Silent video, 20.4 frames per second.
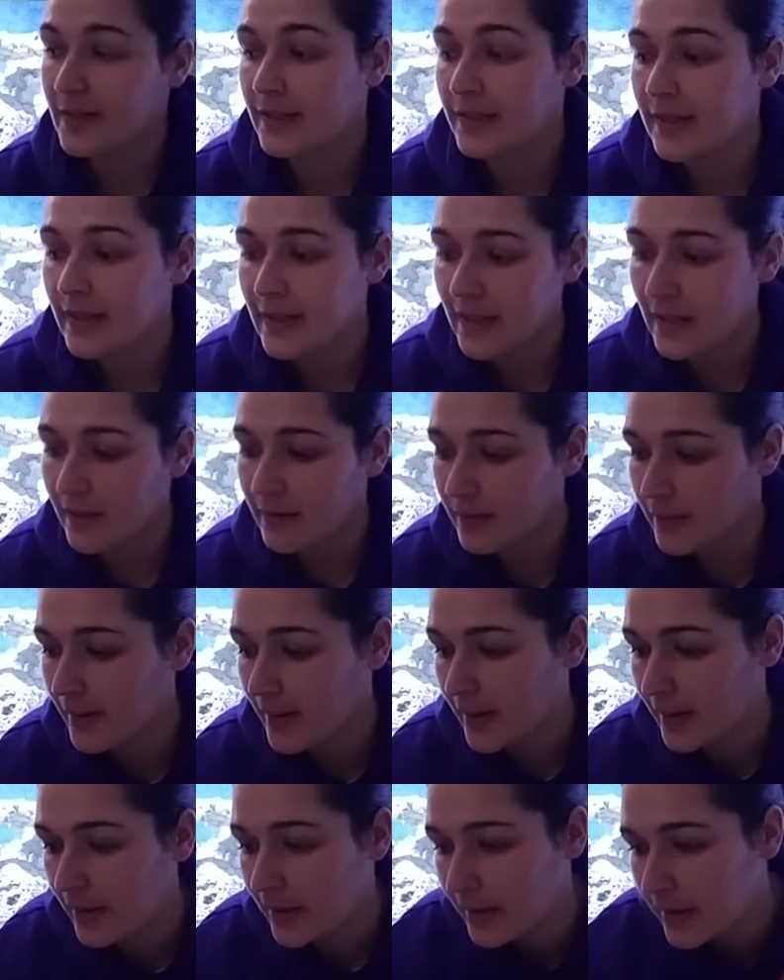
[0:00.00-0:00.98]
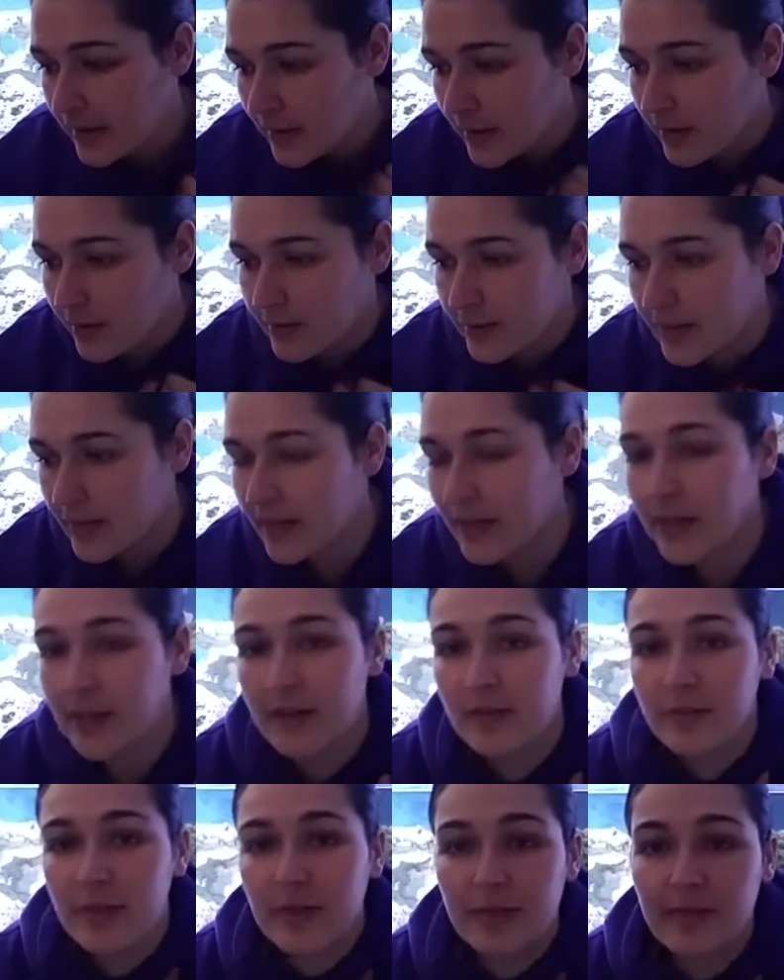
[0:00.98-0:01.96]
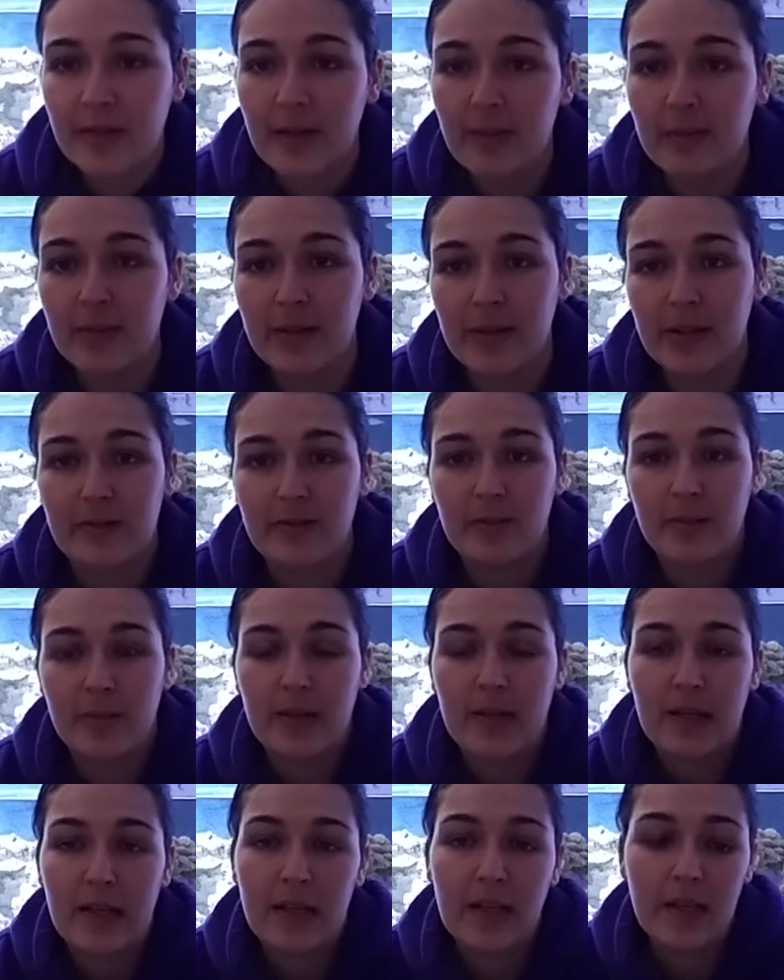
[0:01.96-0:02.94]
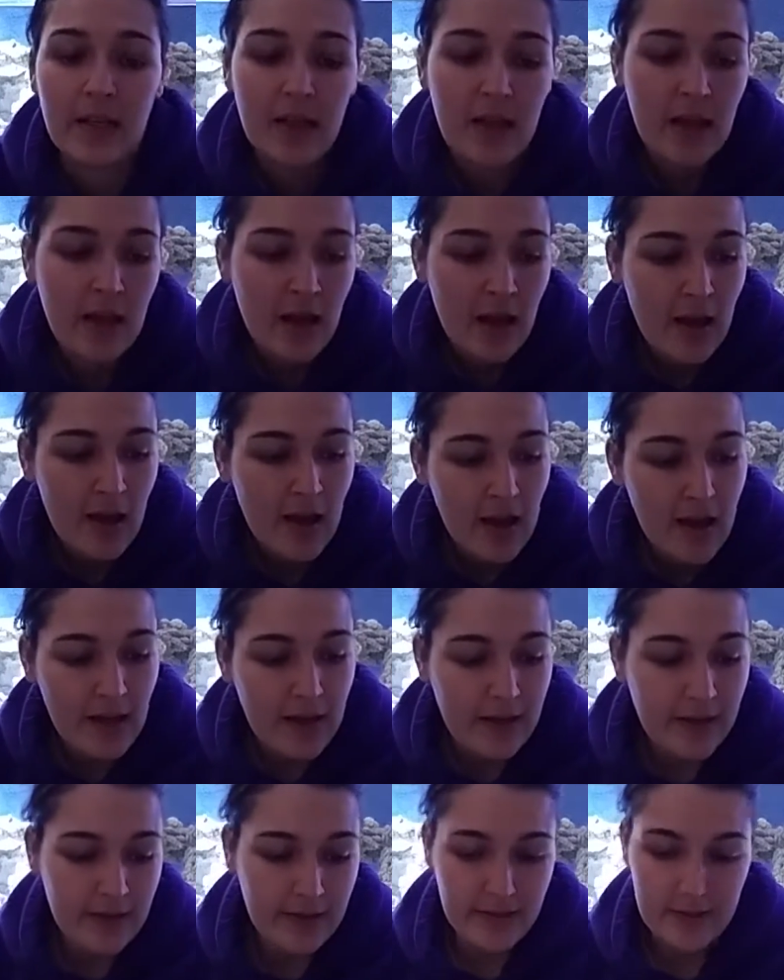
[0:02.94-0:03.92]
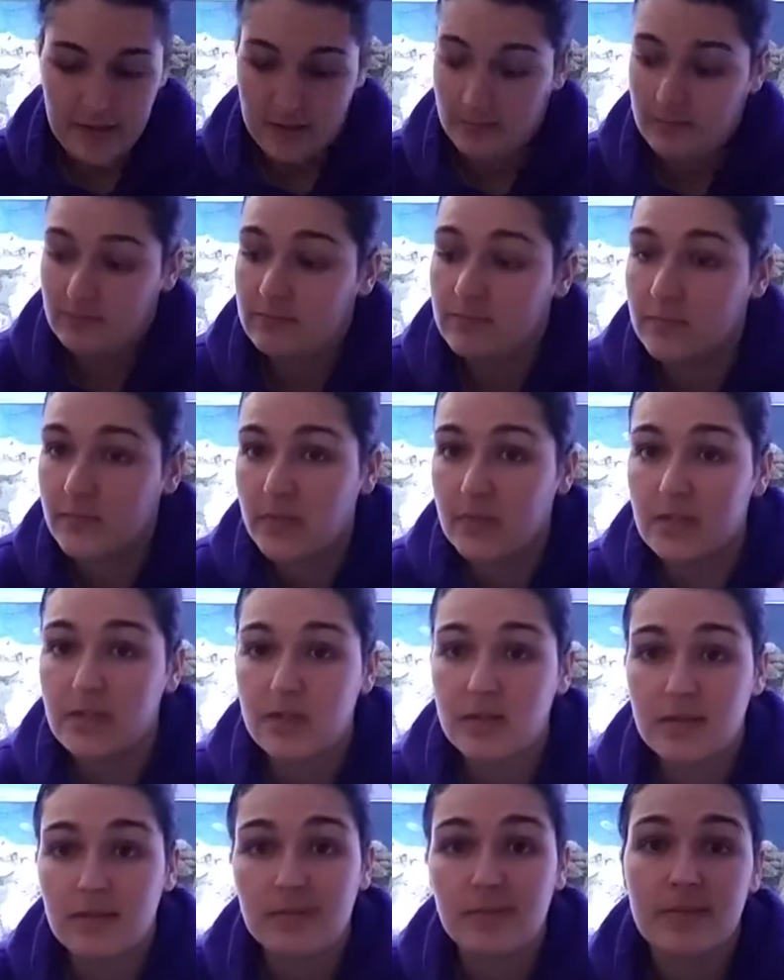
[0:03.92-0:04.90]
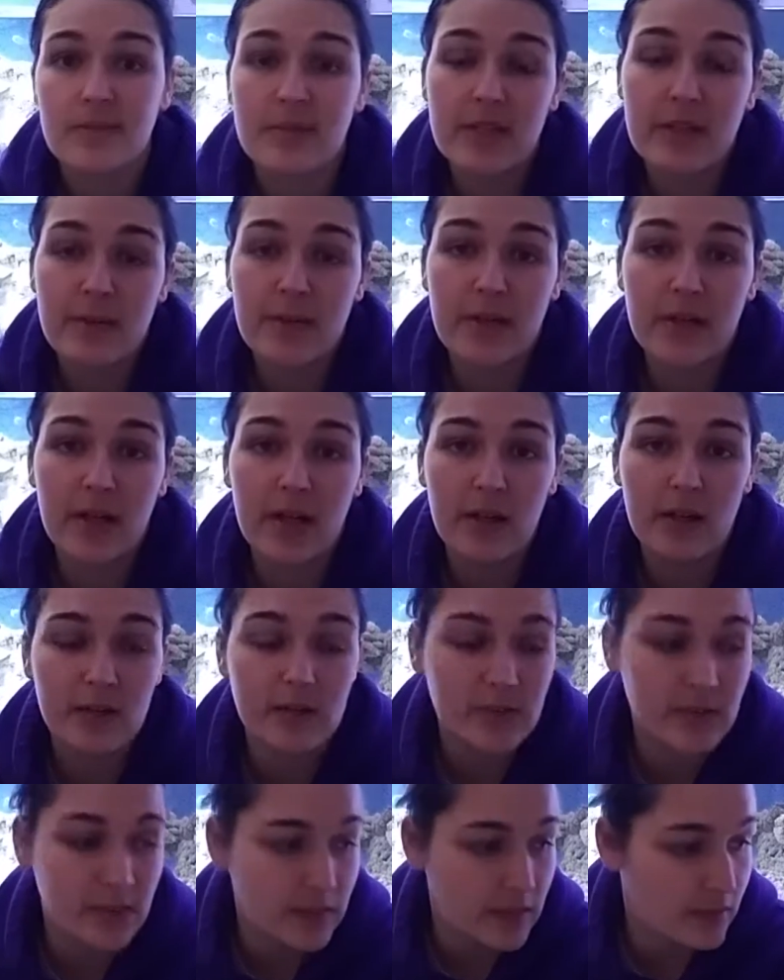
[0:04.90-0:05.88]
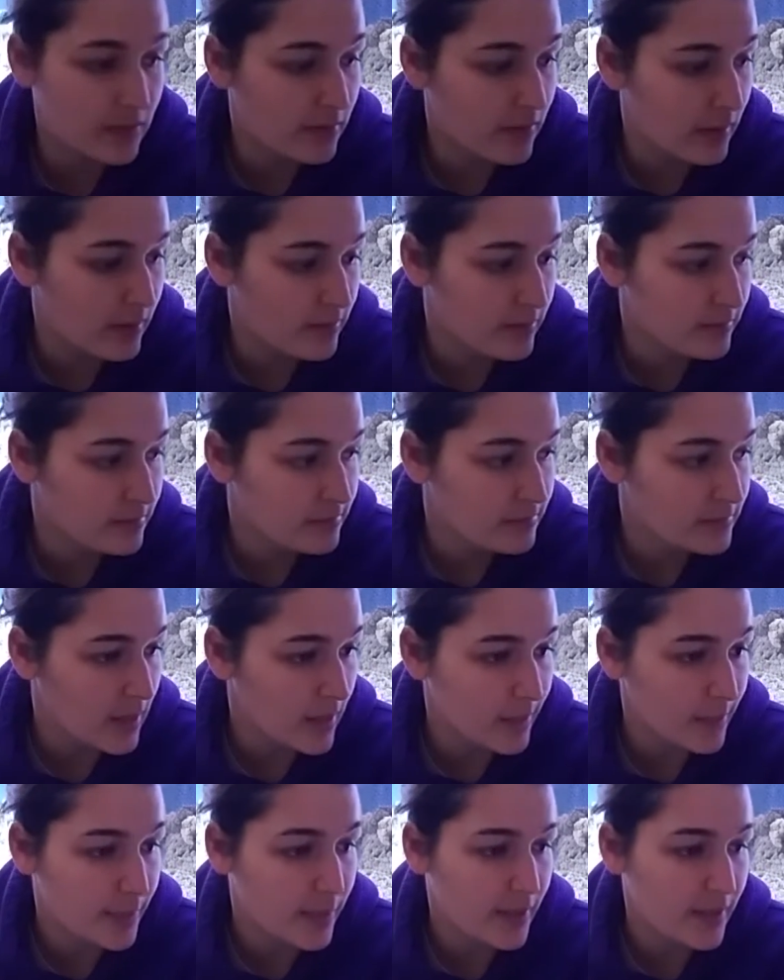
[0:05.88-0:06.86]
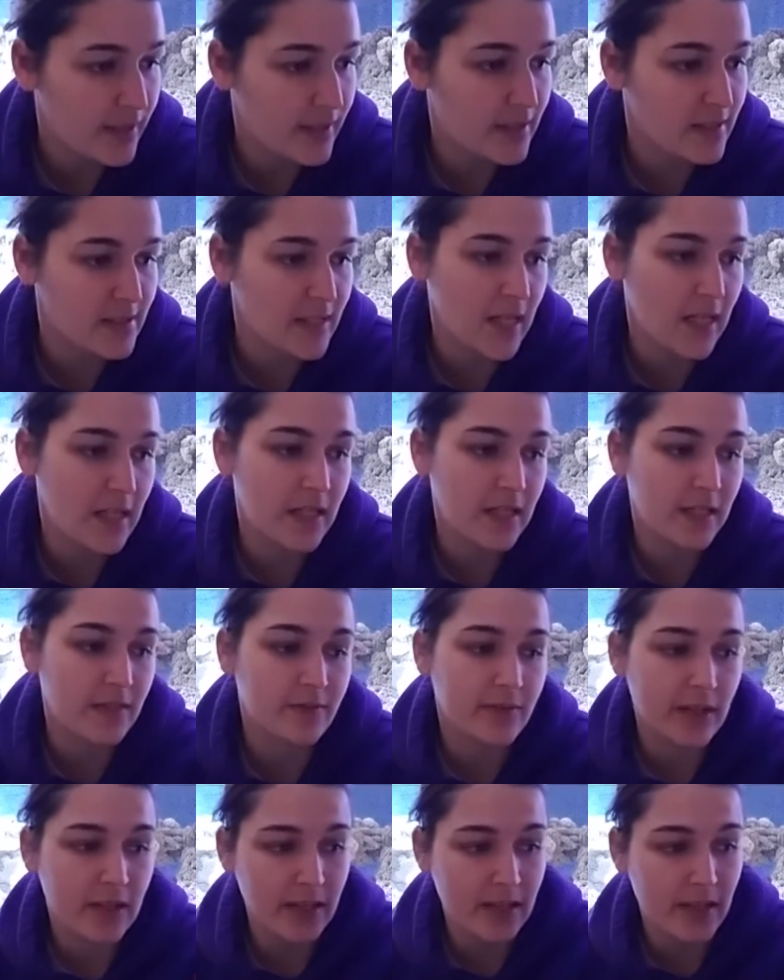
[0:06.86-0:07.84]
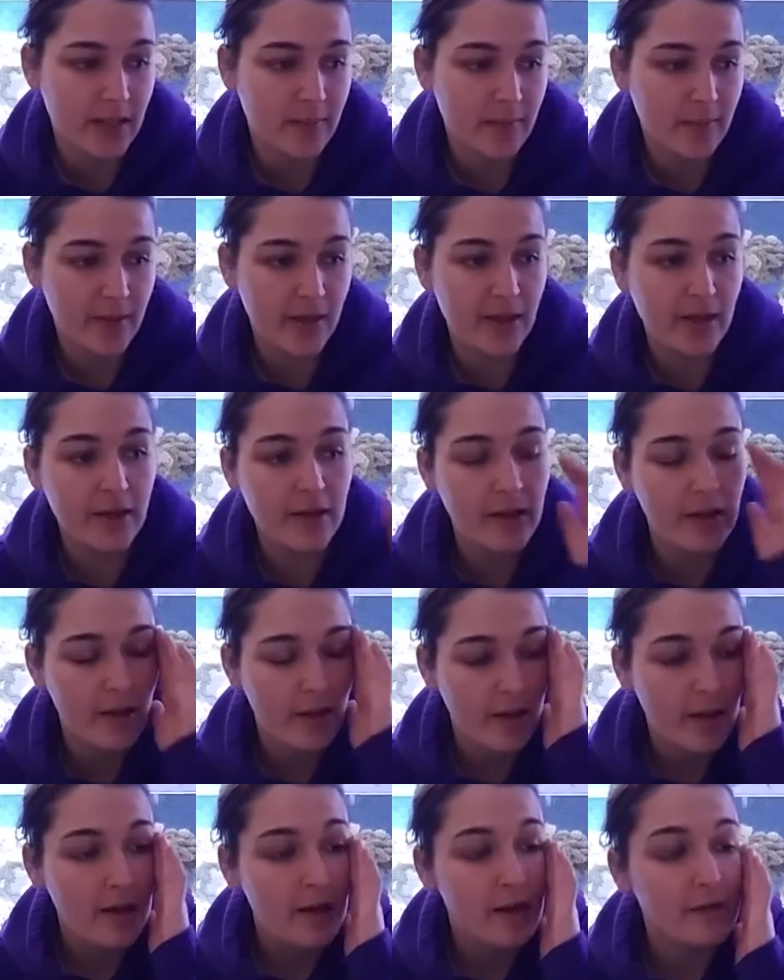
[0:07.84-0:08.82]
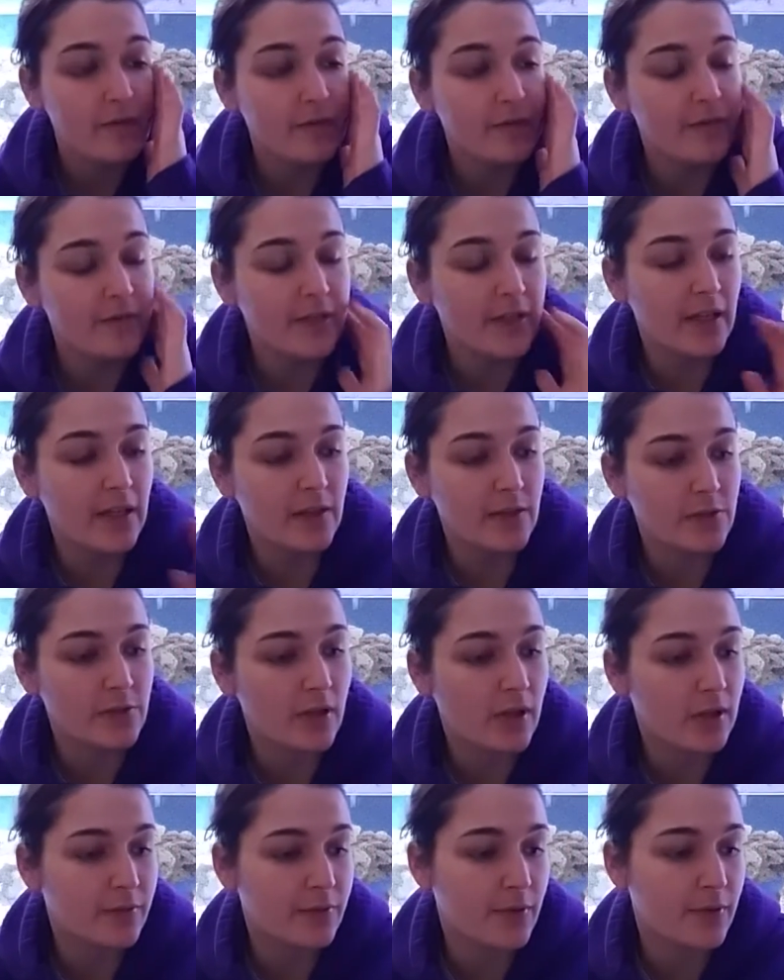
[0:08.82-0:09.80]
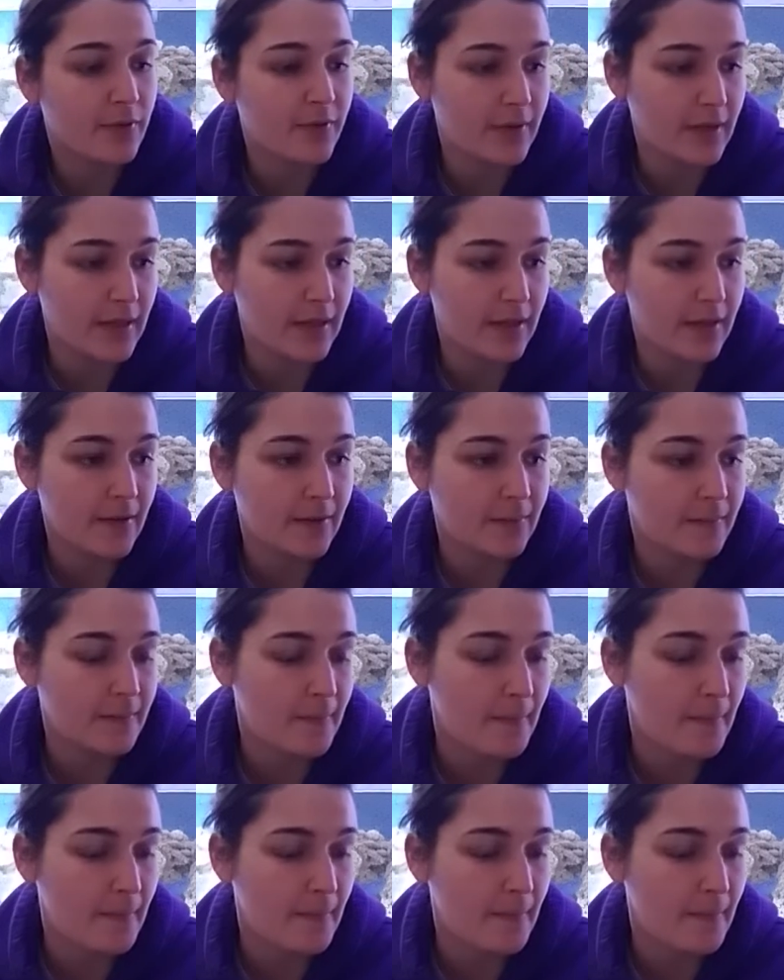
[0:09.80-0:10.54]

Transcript: get that out of the way, you know, take care of my family and everybody, and just see where it goes. You know, I'm pretty excited. I've got a big 50-gallon trough over there,